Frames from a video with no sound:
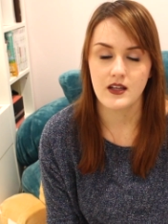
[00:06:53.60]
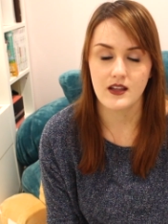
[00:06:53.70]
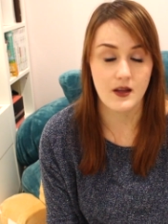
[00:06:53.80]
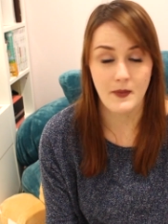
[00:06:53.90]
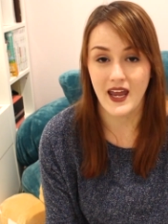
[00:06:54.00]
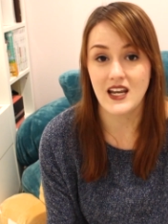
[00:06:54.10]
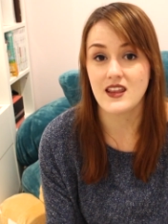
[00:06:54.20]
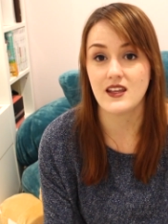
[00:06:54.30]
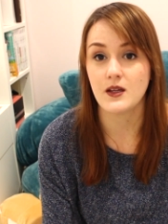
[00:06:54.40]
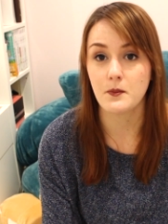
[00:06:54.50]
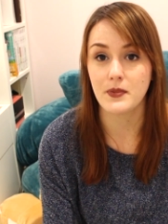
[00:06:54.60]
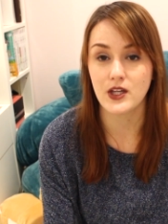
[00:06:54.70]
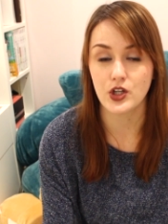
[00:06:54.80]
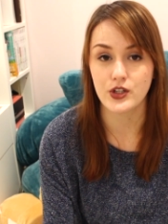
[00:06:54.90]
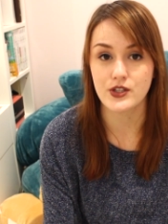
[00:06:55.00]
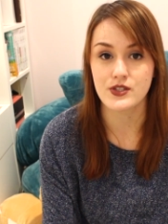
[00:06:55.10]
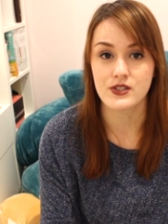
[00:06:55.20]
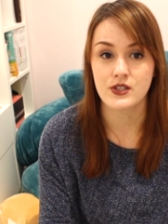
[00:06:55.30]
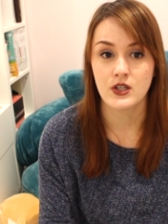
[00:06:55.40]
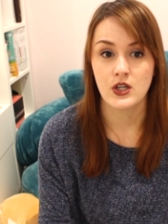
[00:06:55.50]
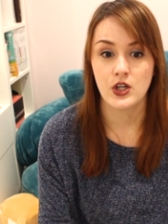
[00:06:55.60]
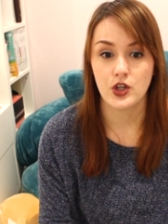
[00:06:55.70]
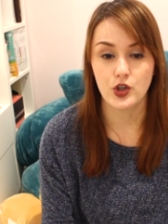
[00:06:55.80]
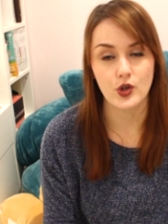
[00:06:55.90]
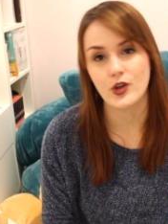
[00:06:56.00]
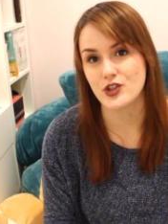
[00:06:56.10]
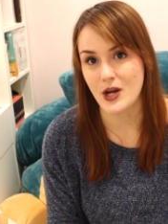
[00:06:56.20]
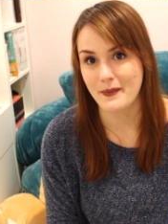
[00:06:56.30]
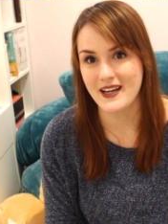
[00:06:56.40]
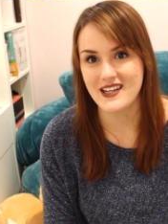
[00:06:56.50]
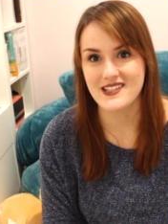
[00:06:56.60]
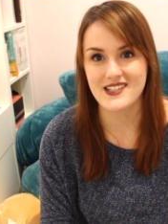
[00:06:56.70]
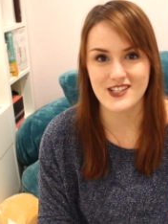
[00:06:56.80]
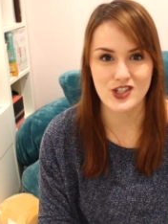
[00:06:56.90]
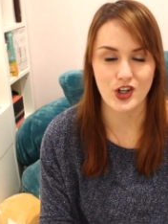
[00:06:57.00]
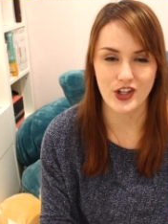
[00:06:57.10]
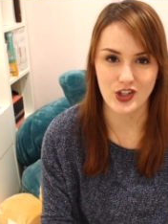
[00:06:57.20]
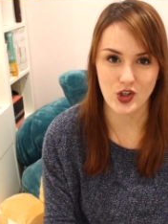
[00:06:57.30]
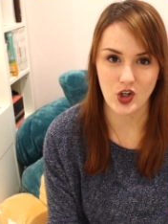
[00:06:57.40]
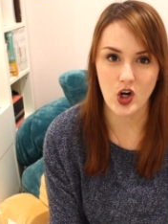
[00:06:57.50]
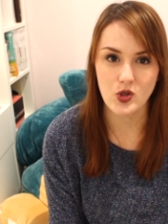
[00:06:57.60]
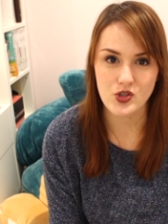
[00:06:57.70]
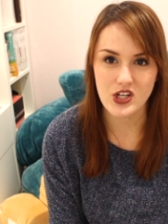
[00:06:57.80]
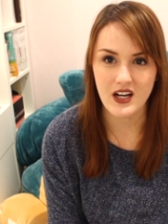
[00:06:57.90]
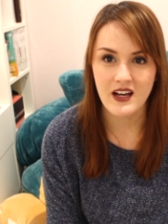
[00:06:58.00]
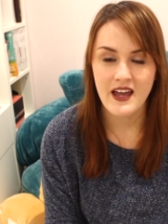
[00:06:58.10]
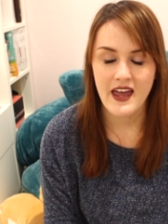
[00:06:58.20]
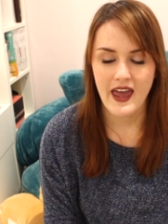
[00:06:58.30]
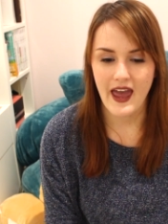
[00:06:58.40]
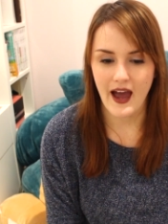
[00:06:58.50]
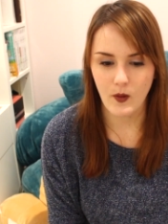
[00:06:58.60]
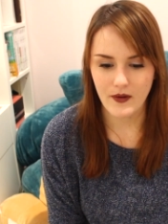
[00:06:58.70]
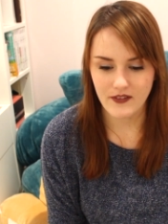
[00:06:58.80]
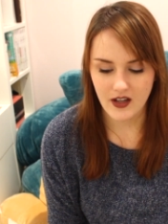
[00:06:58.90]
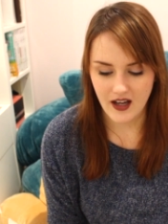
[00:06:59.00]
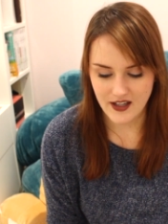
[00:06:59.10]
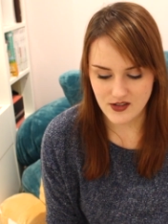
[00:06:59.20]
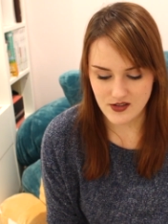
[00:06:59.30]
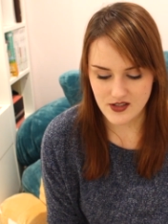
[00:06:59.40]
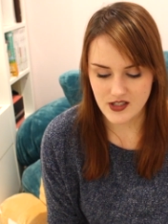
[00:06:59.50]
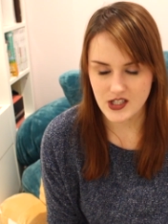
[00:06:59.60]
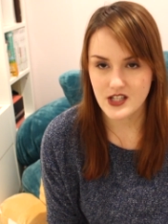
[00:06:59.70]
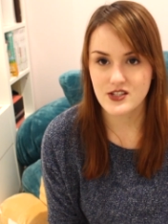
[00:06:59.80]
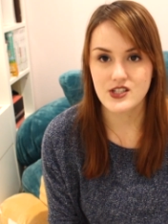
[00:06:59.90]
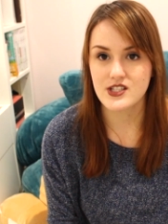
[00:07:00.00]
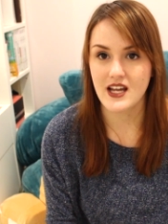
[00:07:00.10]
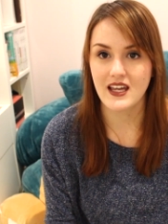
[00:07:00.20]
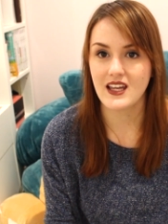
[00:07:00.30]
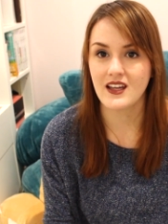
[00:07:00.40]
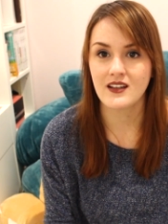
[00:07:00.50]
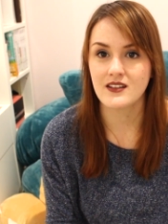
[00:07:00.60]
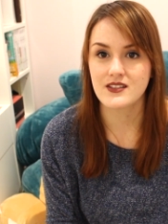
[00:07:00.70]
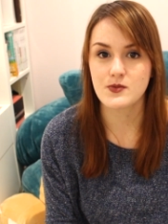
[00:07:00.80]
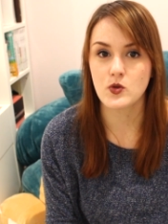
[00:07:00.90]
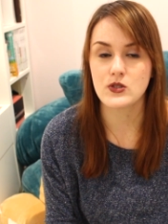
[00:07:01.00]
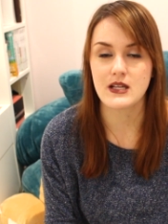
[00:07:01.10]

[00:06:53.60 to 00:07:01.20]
them anything because you're not Japanese, it's not in your culture. However, I do suggest just taking a small